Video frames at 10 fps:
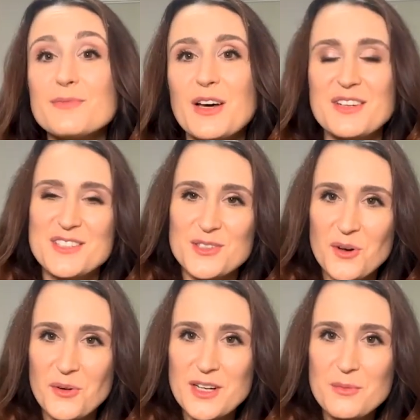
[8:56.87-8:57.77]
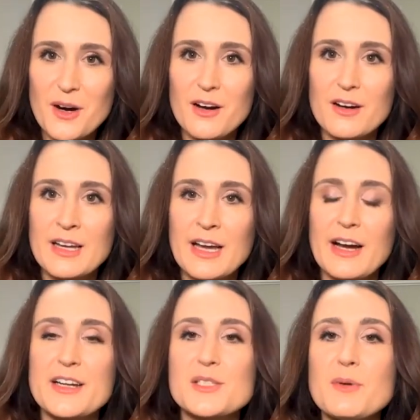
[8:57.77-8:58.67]
out in Sedona where
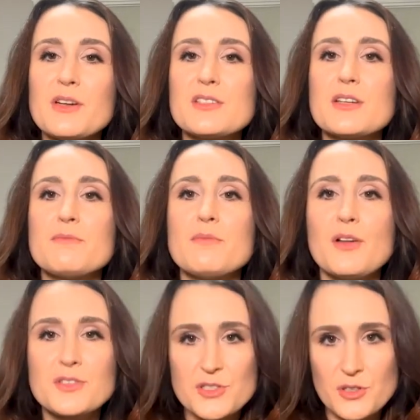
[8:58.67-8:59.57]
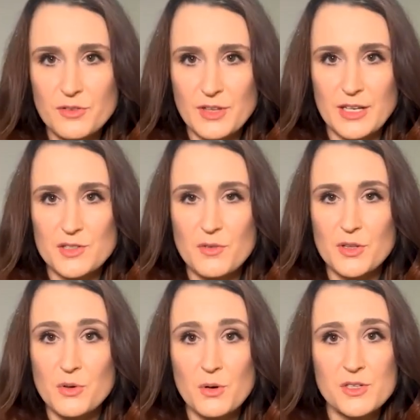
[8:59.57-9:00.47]
I experienced a multitude of things over
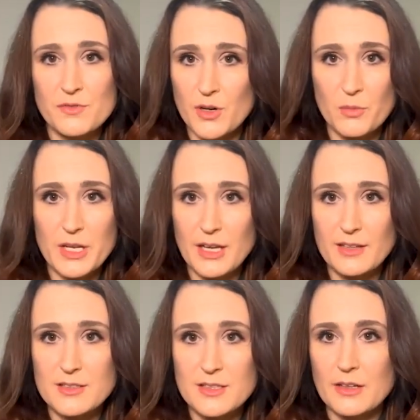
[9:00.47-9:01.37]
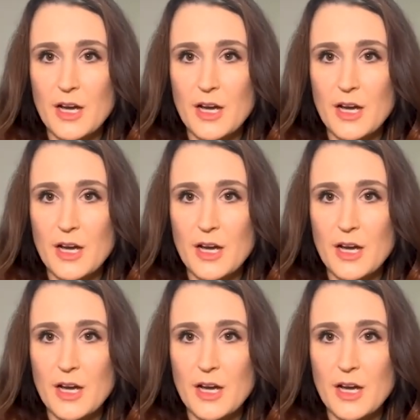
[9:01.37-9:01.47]
the course of one weekend.